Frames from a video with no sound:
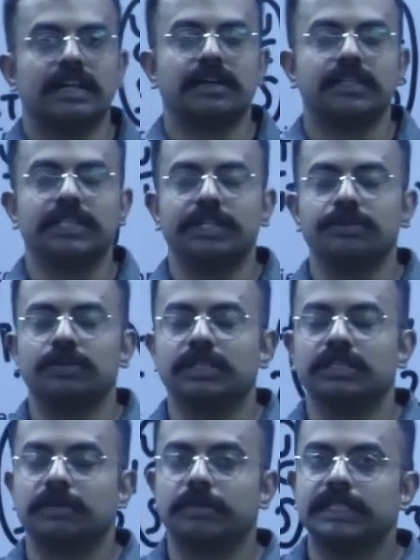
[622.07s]
The Diu
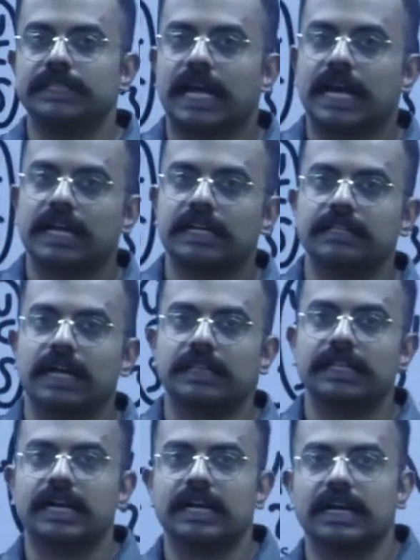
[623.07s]
and Daman,
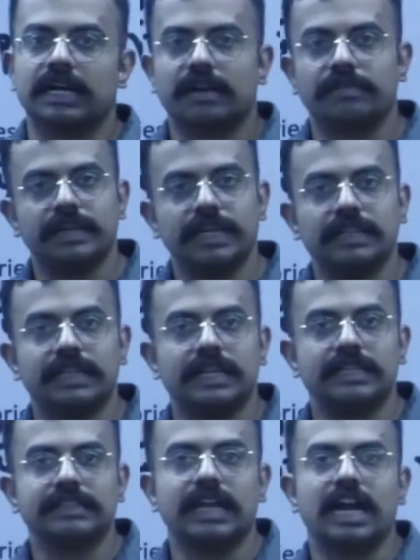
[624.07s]
Dadra and Nagar Haveli,
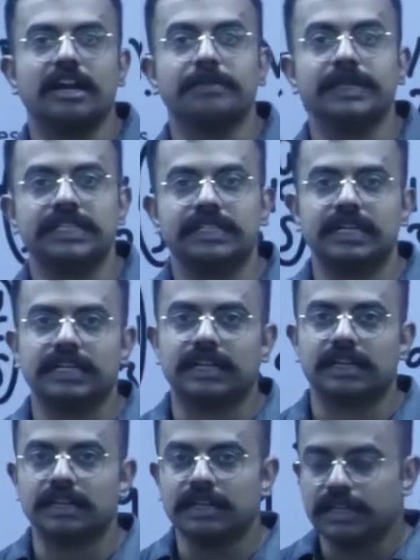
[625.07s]
there is an
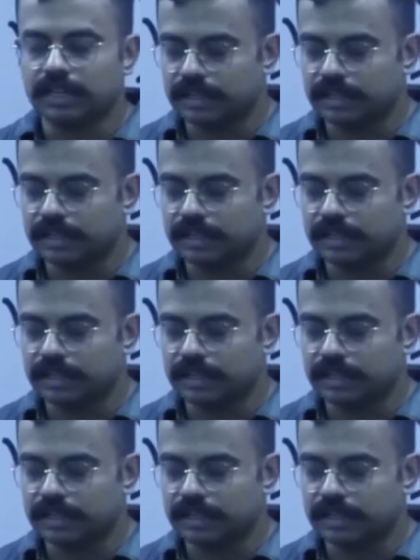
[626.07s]
administrator.